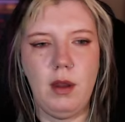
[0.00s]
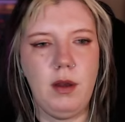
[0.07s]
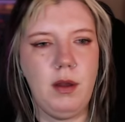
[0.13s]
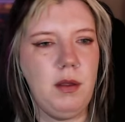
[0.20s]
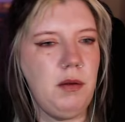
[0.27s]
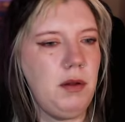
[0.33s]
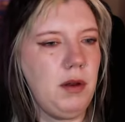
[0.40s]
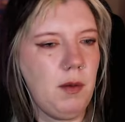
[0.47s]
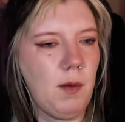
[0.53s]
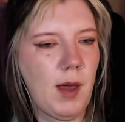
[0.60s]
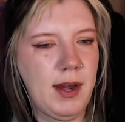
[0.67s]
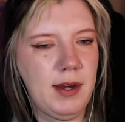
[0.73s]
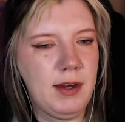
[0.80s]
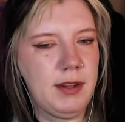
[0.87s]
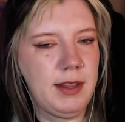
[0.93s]
No.
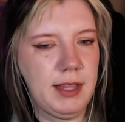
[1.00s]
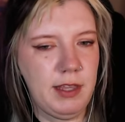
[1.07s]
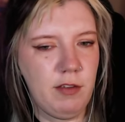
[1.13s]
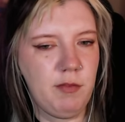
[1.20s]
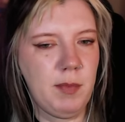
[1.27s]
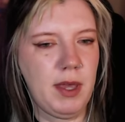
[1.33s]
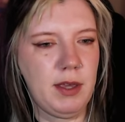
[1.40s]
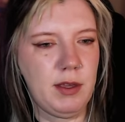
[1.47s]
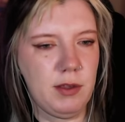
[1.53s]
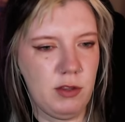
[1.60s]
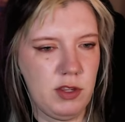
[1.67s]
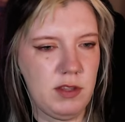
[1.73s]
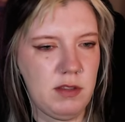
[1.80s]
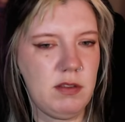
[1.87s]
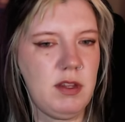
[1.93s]
I didn't leave my
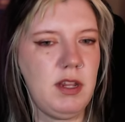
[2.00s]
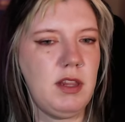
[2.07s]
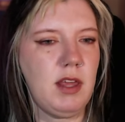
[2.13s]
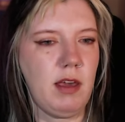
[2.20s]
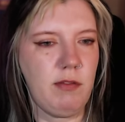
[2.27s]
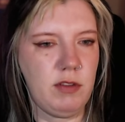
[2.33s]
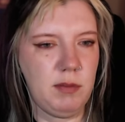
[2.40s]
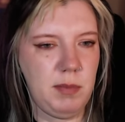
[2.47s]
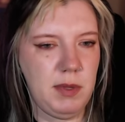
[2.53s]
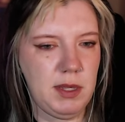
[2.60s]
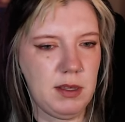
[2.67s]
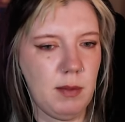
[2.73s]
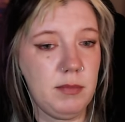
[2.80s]
cushy city life to become